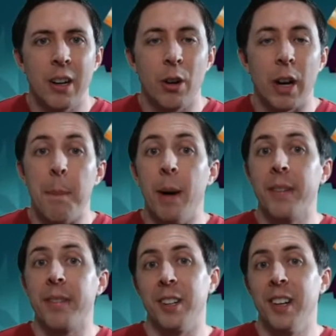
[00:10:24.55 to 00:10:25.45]
or a
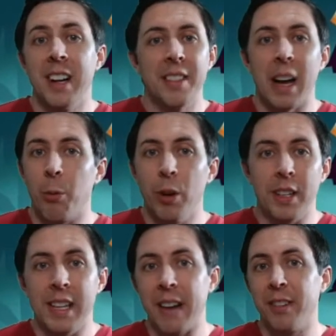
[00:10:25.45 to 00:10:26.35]
buffer that
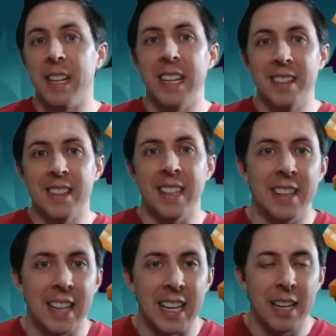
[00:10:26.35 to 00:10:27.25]
would never hit
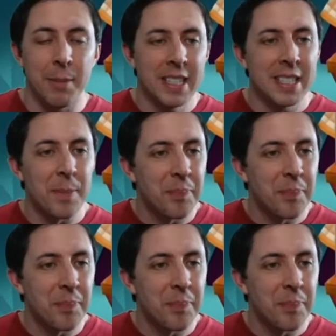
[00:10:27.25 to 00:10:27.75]
the enemies.